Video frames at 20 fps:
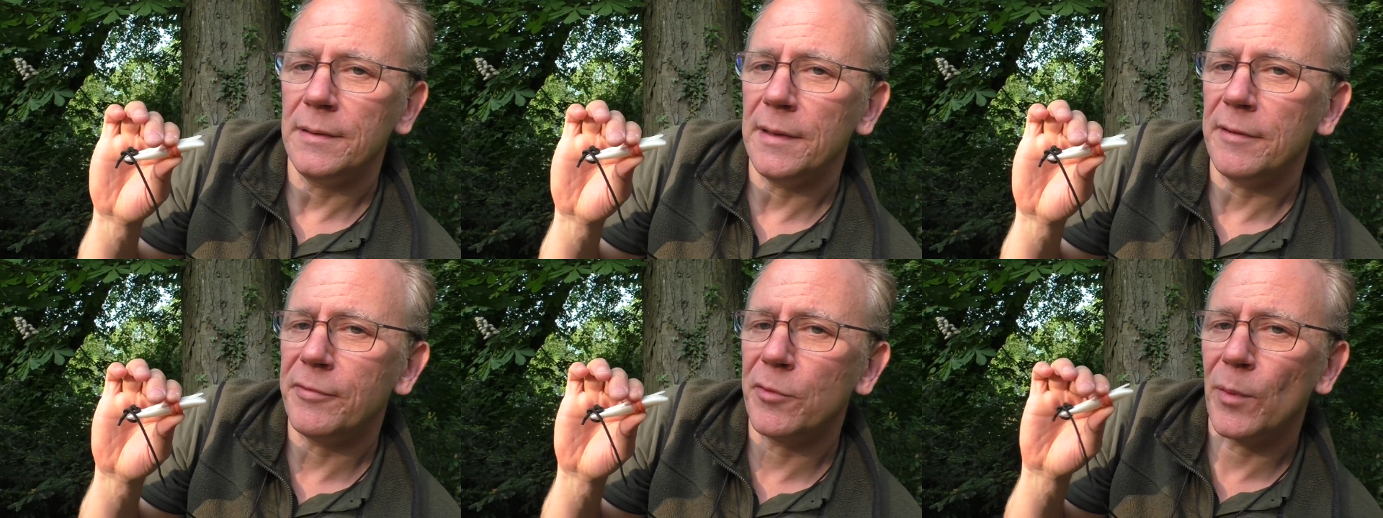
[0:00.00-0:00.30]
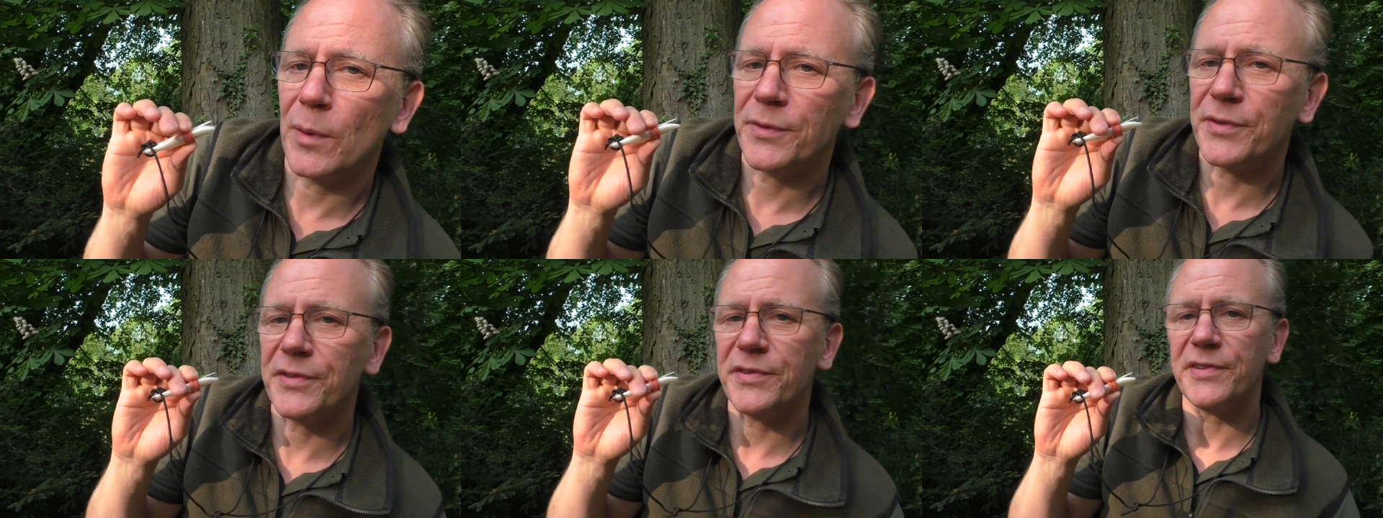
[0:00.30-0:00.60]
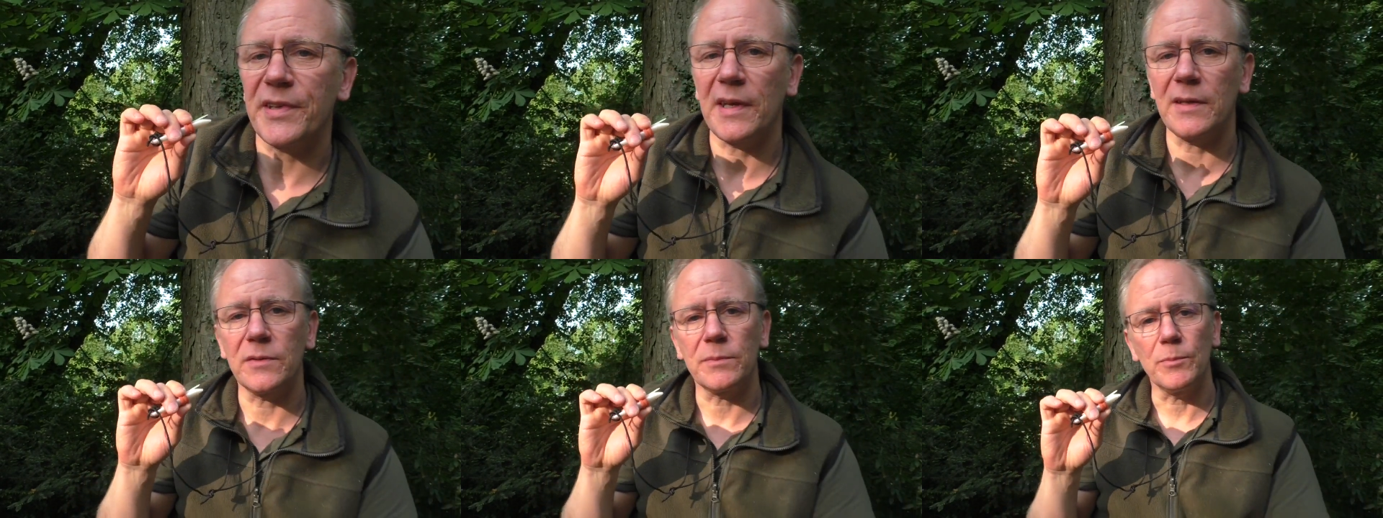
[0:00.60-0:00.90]
If you want to
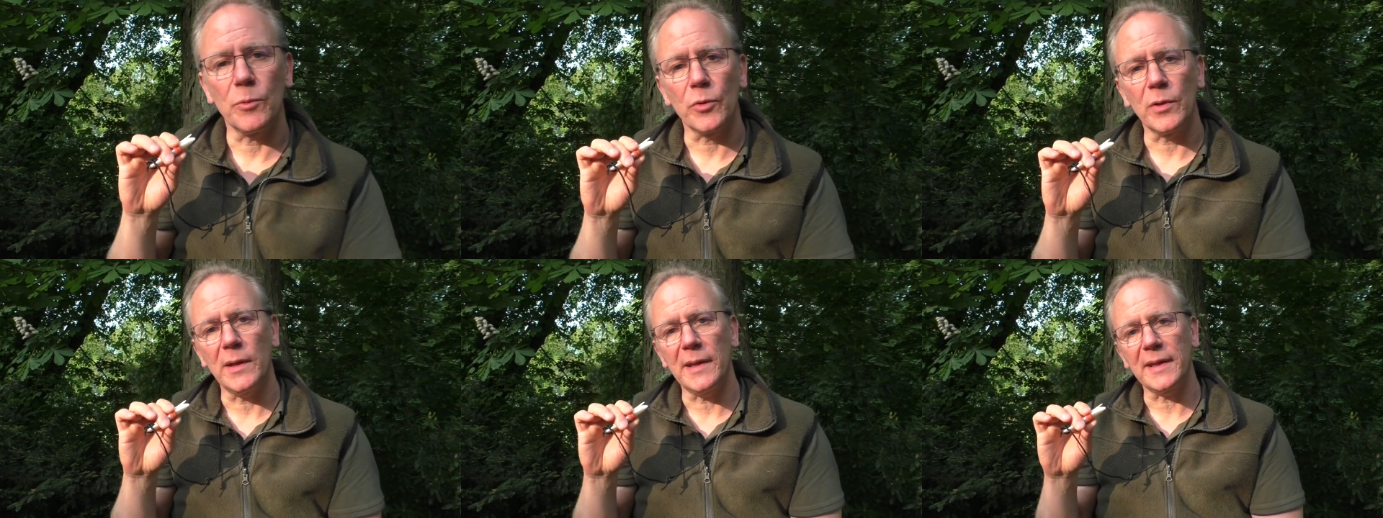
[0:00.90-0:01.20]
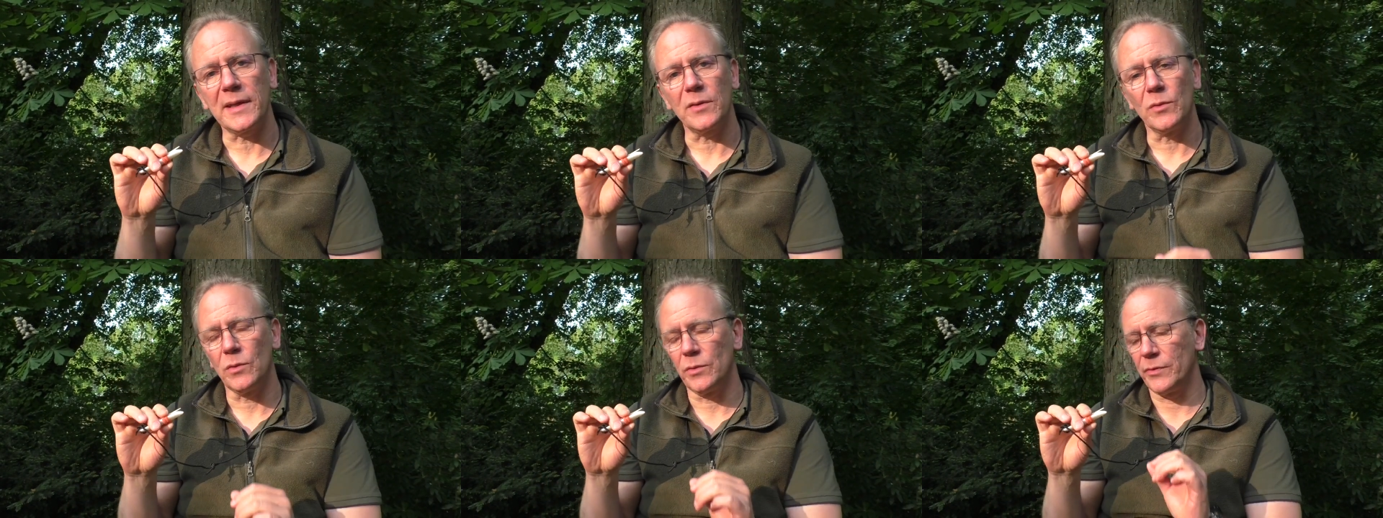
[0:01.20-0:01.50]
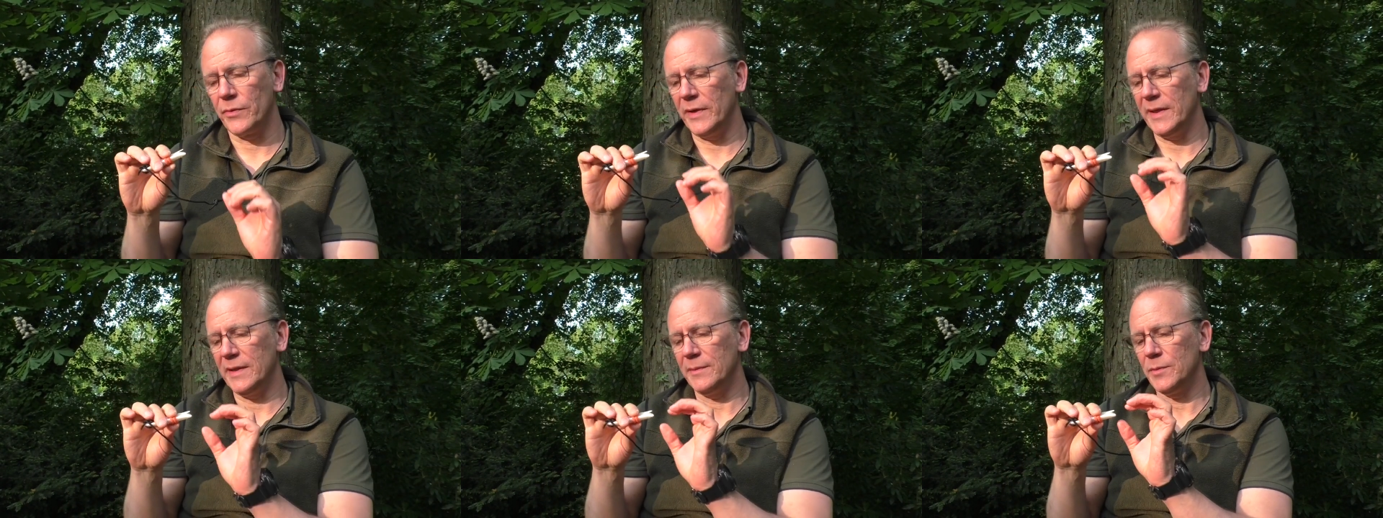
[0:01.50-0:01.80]
sound more like an
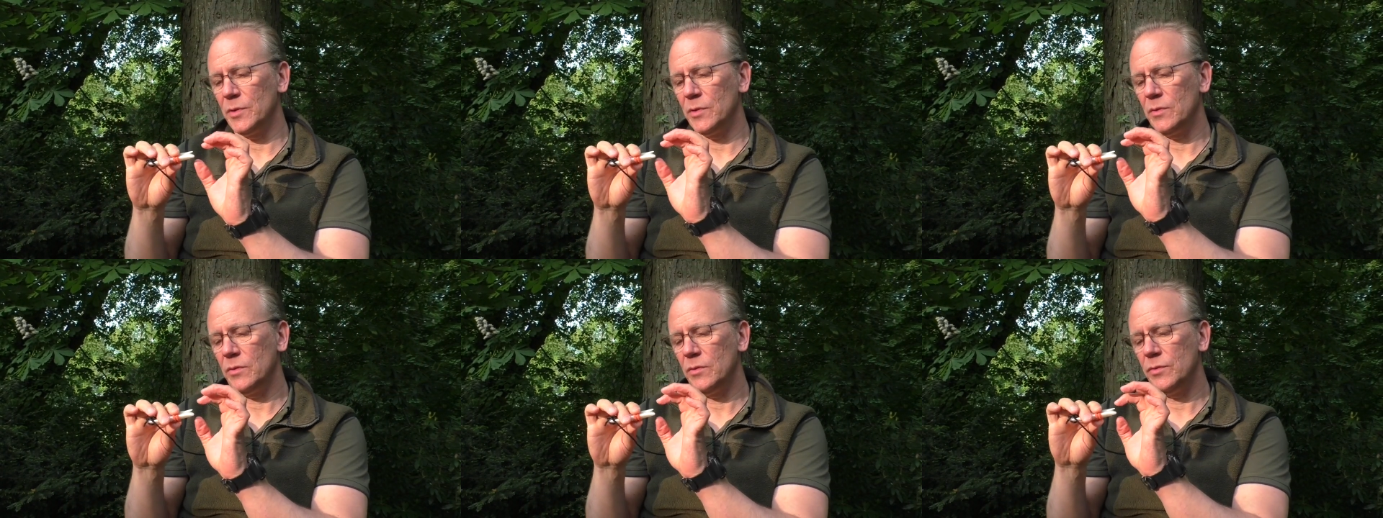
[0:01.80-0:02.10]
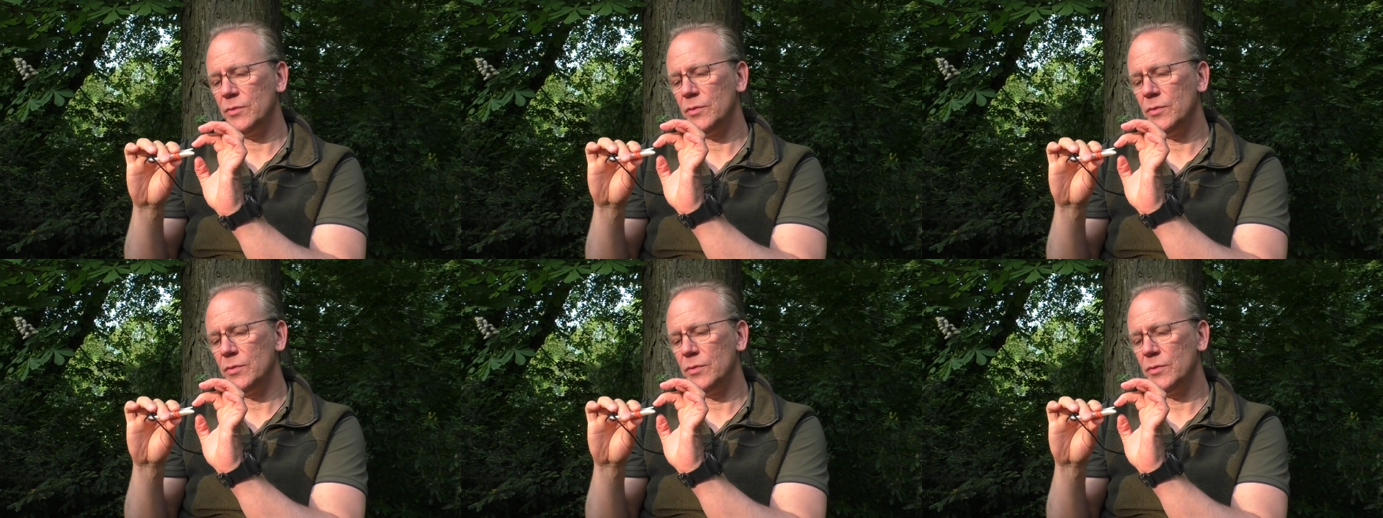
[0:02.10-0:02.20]
older animal,